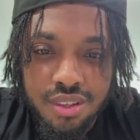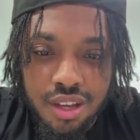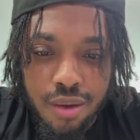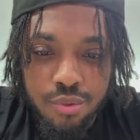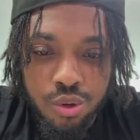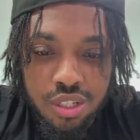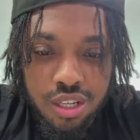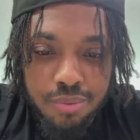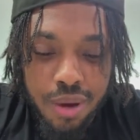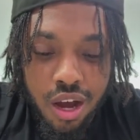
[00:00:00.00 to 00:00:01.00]
I'm using
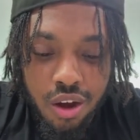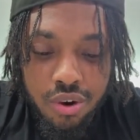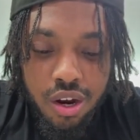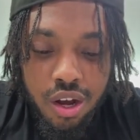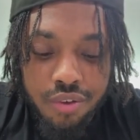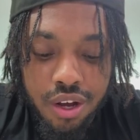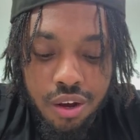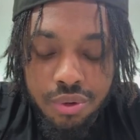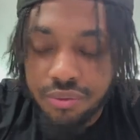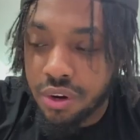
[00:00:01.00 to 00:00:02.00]
the power of
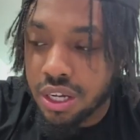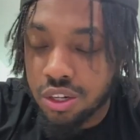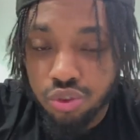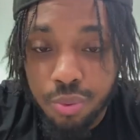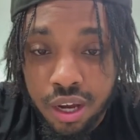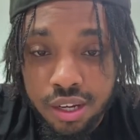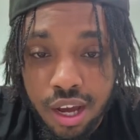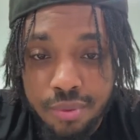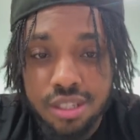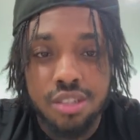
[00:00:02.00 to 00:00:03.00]
um, what the fuck group
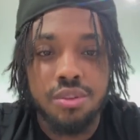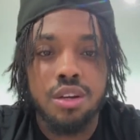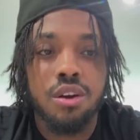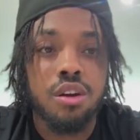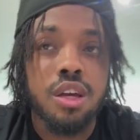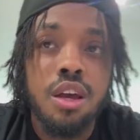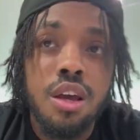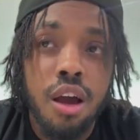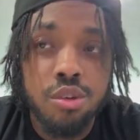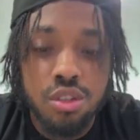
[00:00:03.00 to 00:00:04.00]
economics. That's what they call it.
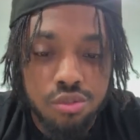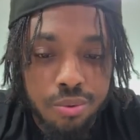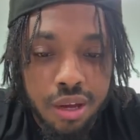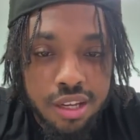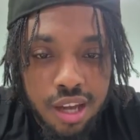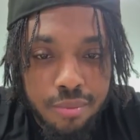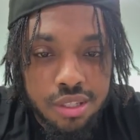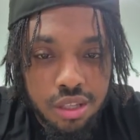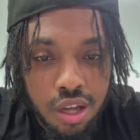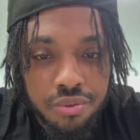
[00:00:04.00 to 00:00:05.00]
I'm using group economics
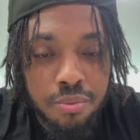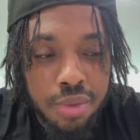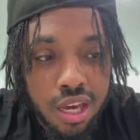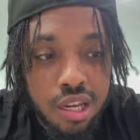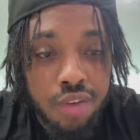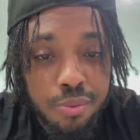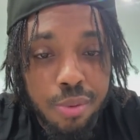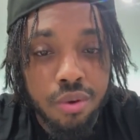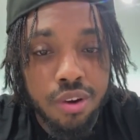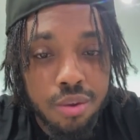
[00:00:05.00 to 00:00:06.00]
to level me and other
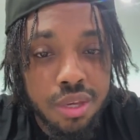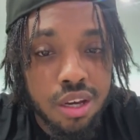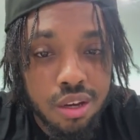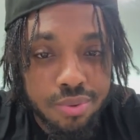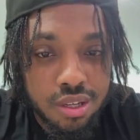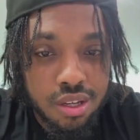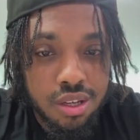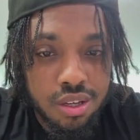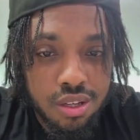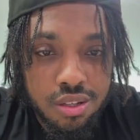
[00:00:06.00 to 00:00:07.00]
people around me up.
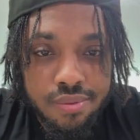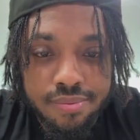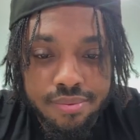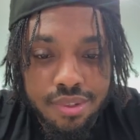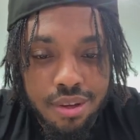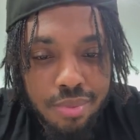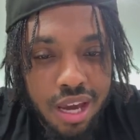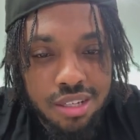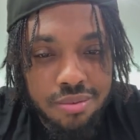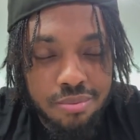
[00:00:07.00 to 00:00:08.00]

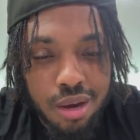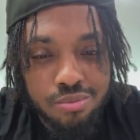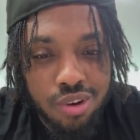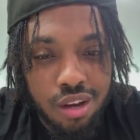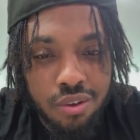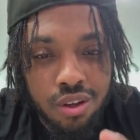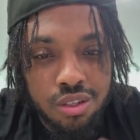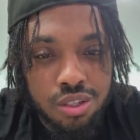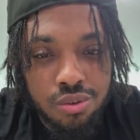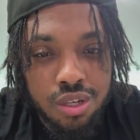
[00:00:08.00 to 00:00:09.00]
Imagine my brother,
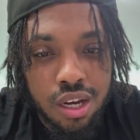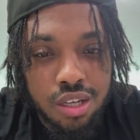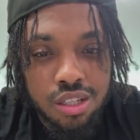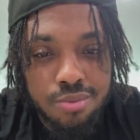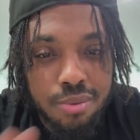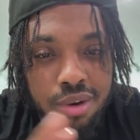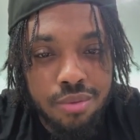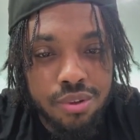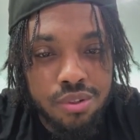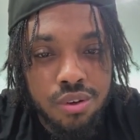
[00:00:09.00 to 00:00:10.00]
two cousins, and my
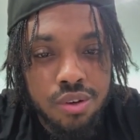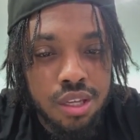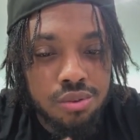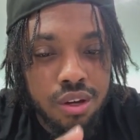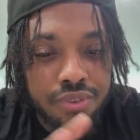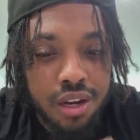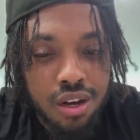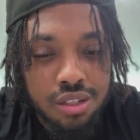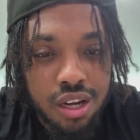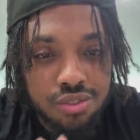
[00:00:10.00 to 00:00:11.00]
mom dudes go get twenty five
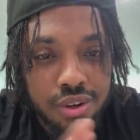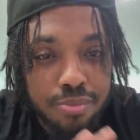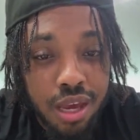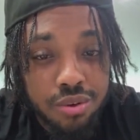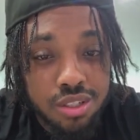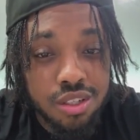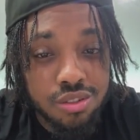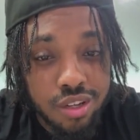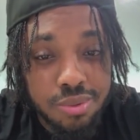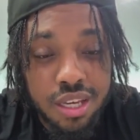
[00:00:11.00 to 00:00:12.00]
thousand dollars from the bank, which is
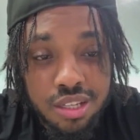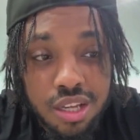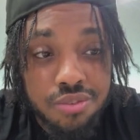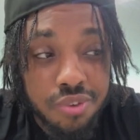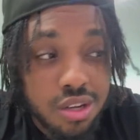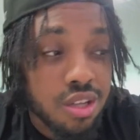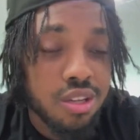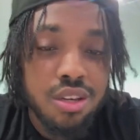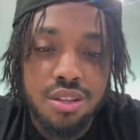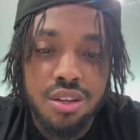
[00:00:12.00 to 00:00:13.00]
extremely easy as fuck to
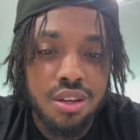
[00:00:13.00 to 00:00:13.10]
get.